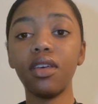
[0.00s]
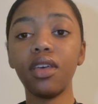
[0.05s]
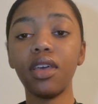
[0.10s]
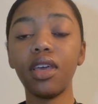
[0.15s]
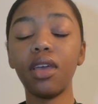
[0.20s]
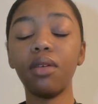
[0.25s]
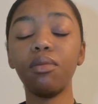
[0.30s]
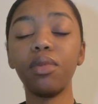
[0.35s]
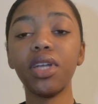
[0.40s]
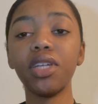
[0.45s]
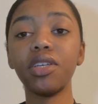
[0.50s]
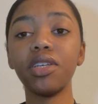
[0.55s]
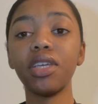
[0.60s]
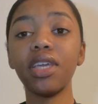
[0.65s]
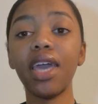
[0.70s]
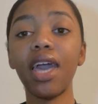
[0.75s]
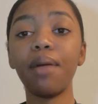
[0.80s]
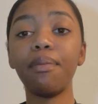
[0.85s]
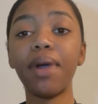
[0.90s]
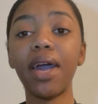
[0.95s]
in which he
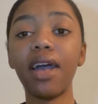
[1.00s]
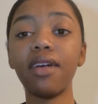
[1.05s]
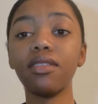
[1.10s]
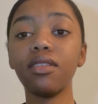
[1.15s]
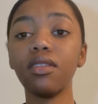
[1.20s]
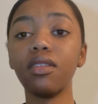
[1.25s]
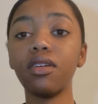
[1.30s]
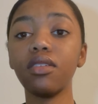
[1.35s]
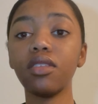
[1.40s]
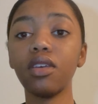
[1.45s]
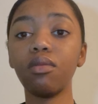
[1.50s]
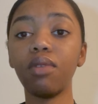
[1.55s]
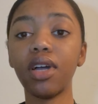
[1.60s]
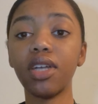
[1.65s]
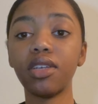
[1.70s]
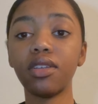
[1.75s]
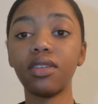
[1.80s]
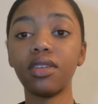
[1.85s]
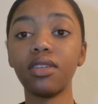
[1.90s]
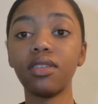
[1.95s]
had passed along the
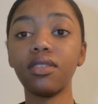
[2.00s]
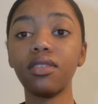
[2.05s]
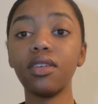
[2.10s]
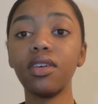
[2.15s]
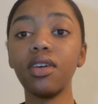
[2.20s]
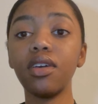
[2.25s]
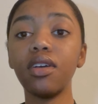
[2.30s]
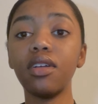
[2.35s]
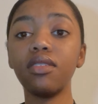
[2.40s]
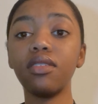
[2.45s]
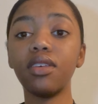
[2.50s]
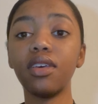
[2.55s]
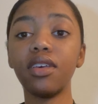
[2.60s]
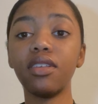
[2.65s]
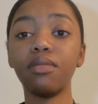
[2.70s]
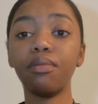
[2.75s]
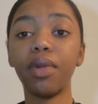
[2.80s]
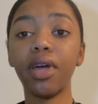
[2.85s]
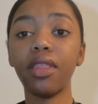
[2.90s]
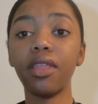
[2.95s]
question to
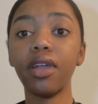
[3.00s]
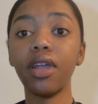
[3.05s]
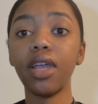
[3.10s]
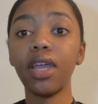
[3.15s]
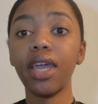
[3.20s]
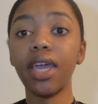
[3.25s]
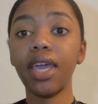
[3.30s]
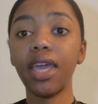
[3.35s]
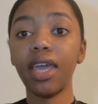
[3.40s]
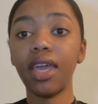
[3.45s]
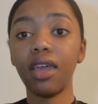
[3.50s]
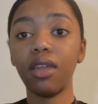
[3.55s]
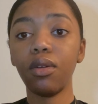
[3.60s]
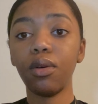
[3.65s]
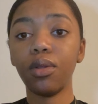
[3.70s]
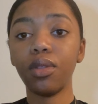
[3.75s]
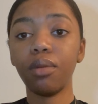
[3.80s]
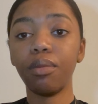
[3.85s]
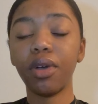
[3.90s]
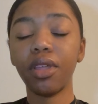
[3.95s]
his mother and
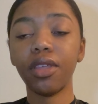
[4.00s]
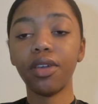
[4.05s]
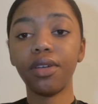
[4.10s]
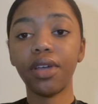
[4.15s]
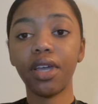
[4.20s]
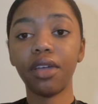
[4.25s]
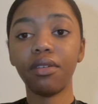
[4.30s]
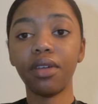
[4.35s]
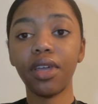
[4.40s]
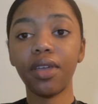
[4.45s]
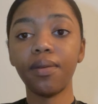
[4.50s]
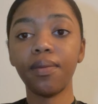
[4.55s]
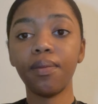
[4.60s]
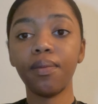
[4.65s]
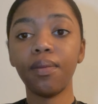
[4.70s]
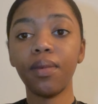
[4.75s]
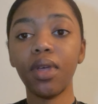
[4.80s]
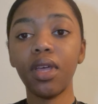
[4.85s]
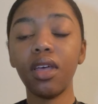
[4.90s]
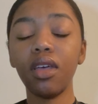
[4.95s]
older brother Gregory.
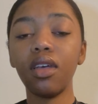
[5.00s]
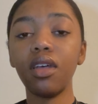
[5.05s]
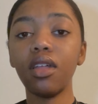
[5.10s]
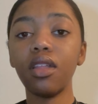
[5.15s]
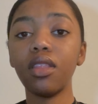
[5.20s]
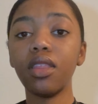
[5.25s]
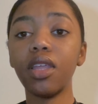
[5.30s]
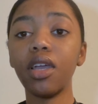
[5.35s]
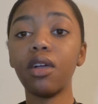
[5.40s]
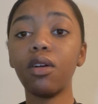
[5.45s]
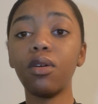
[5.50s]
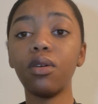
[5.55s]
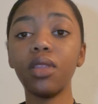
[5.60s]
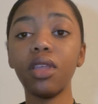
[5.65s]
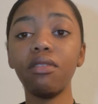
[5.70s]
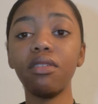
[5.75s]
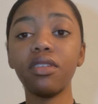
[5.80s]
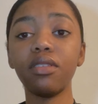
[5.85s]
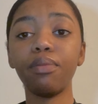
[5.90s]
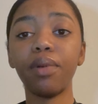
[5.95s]
Their
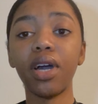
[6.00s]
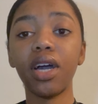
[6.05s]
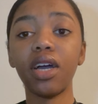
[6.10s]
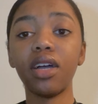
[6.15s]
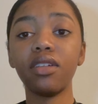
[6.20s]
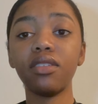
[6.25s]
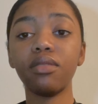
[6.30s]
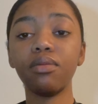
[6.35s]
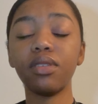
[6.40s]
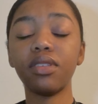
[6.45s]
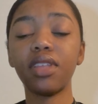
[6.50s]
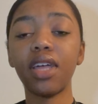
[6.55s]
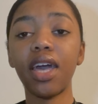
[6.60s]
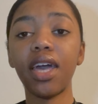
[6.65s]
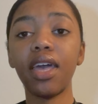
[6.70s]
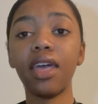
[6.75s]
only response was that